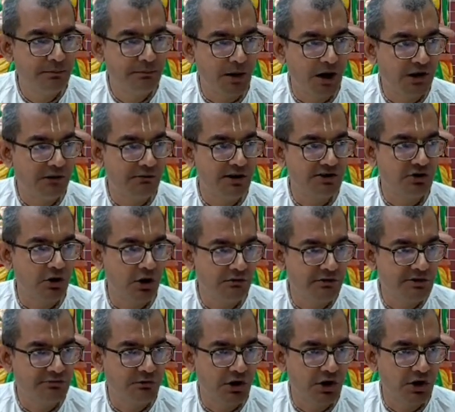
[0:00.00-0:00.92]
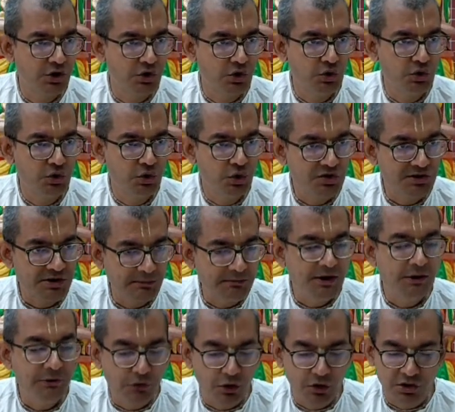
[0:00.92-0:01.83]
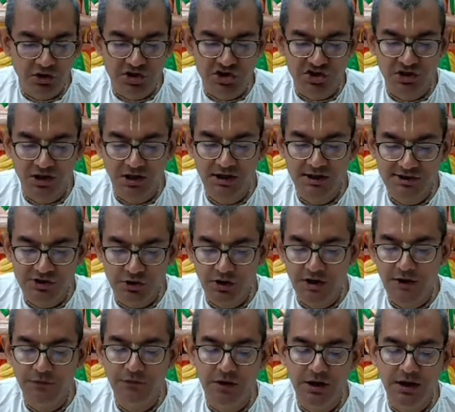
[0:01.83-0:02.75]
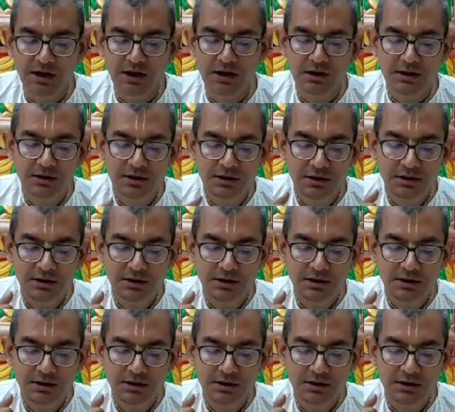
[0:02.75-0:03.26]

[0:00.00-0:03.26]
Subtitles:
Pandavas always wanted to do something for Krishna, so if we